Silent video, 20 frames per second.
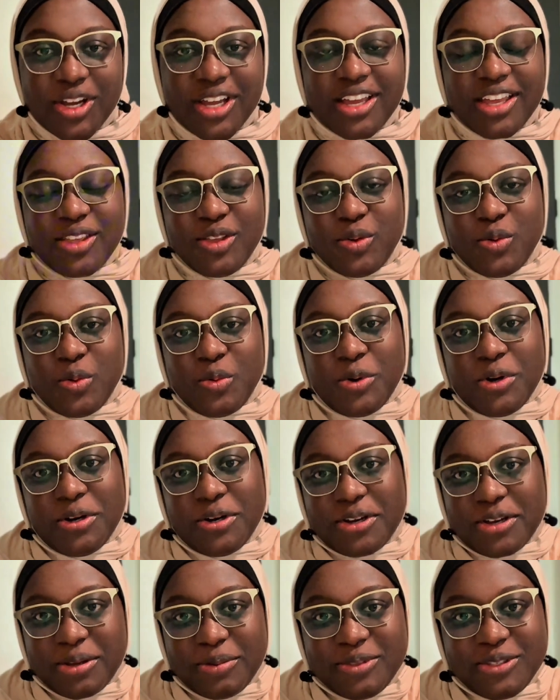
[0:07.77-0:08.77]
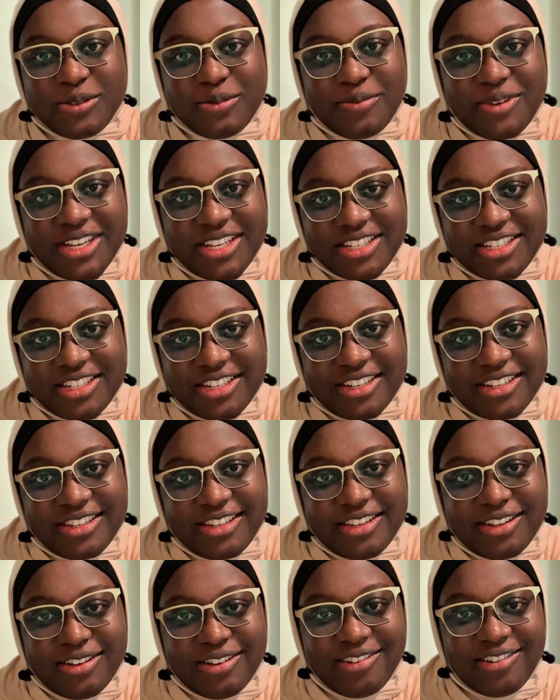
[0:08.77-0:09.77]
you're welcome to my
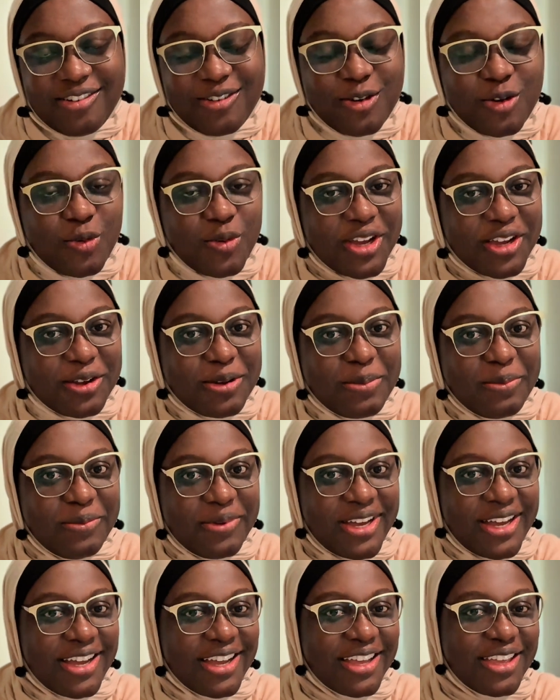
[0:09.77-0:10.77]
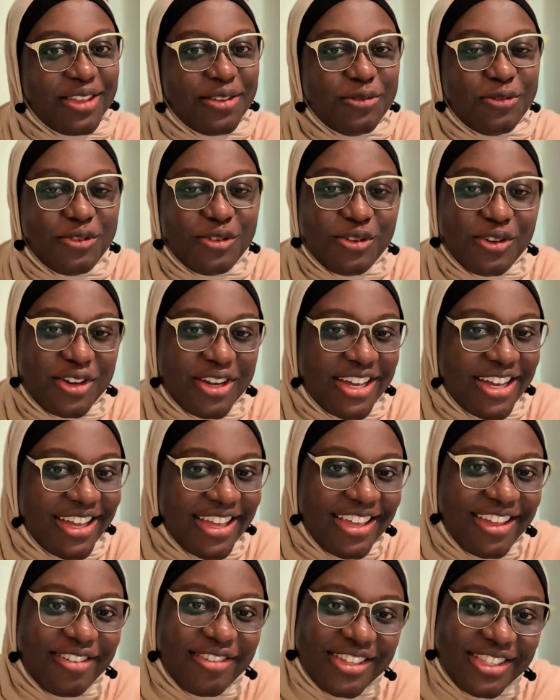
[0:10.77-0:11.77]
channel or welcome back if you are
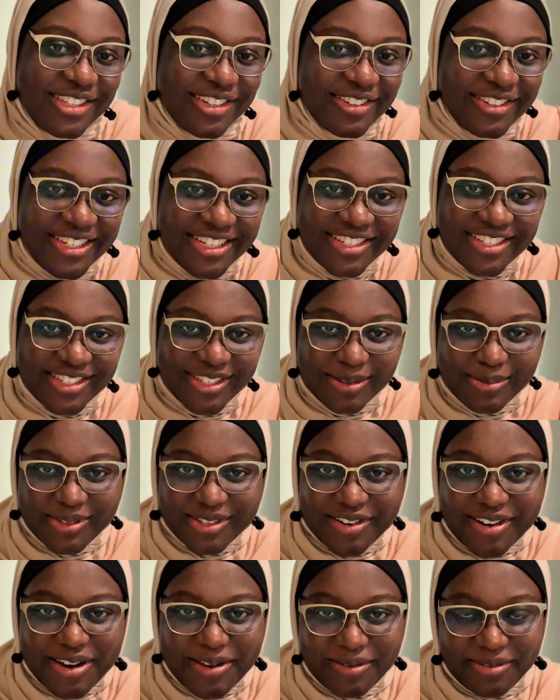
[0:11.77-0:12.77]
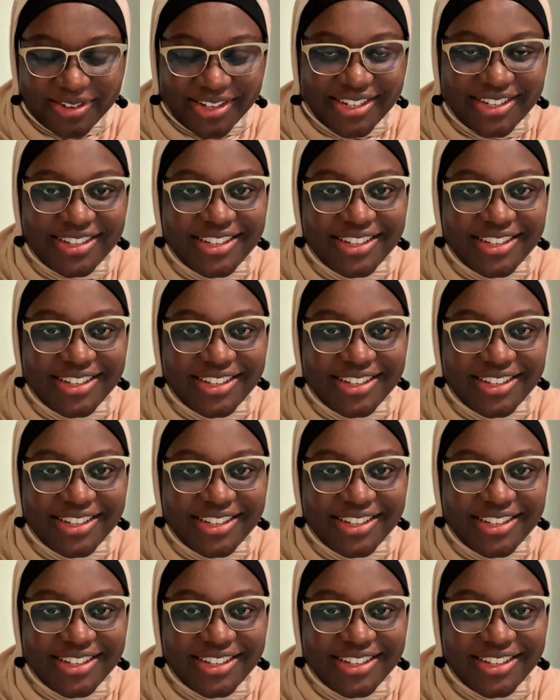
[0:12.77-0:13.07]
a returning subscriber.